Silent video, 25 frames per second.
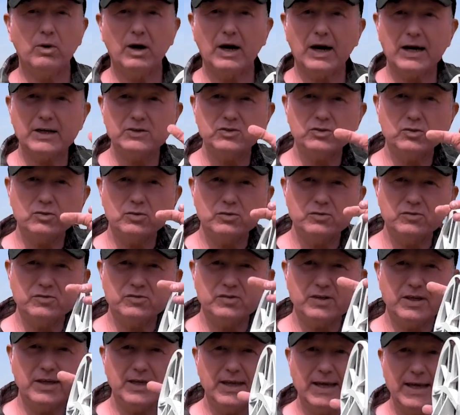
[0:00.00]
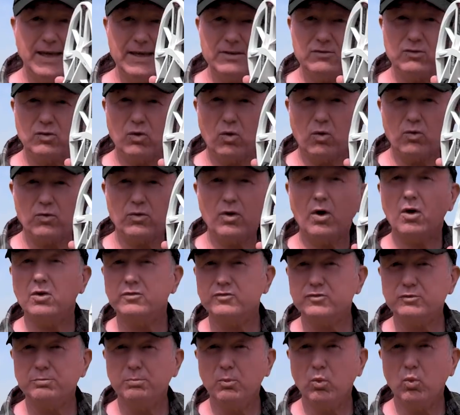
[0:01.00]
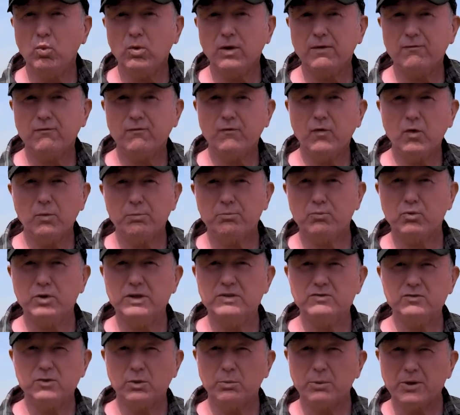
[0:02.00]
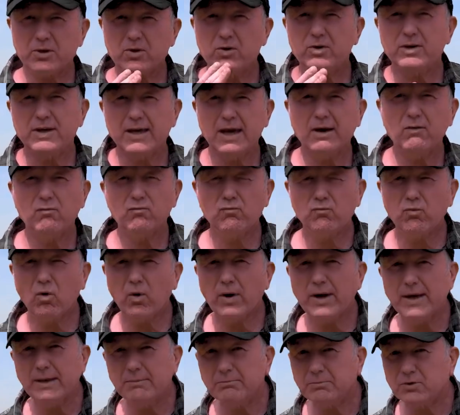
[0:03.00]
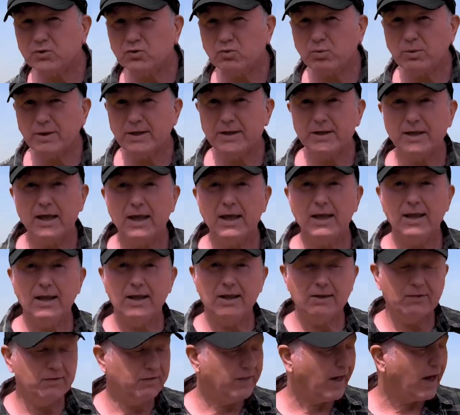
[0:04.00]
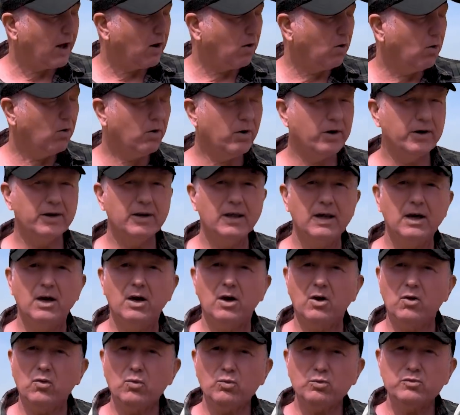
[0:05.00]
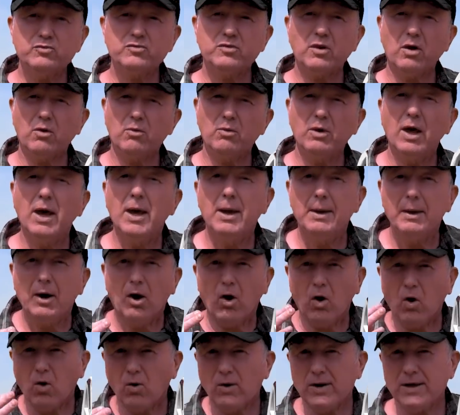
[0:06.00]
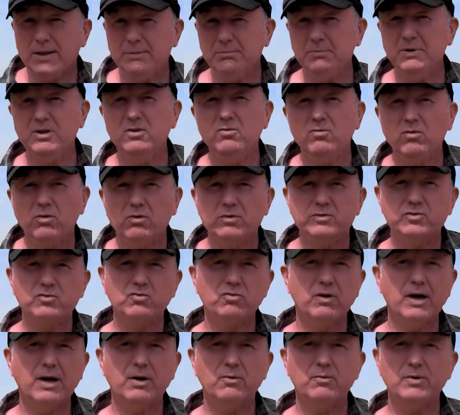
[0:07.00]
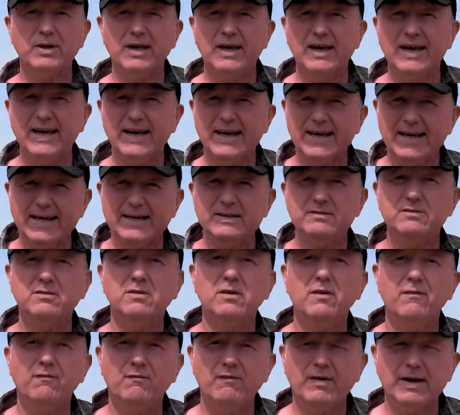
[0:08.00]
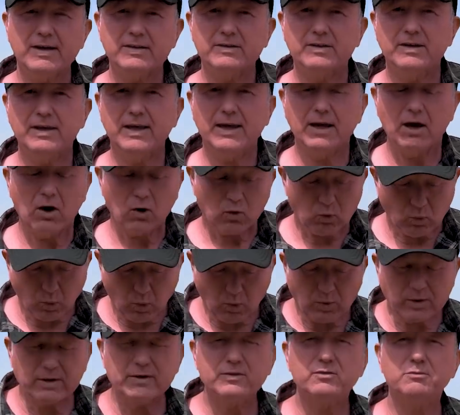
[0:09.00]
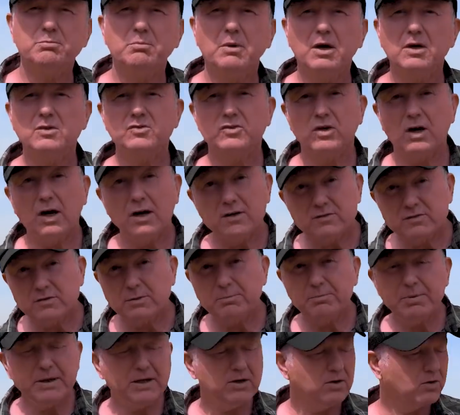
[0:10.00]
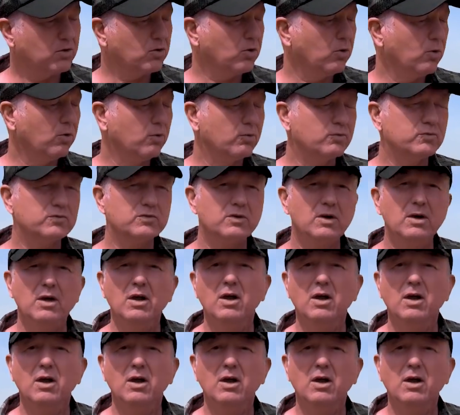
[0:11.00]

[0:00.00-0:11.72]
As you can see, it's got a smaller footprint, so it can get right in between that iron, and also highly mineralized ground isn't affecting it quite as much as the bigger coils.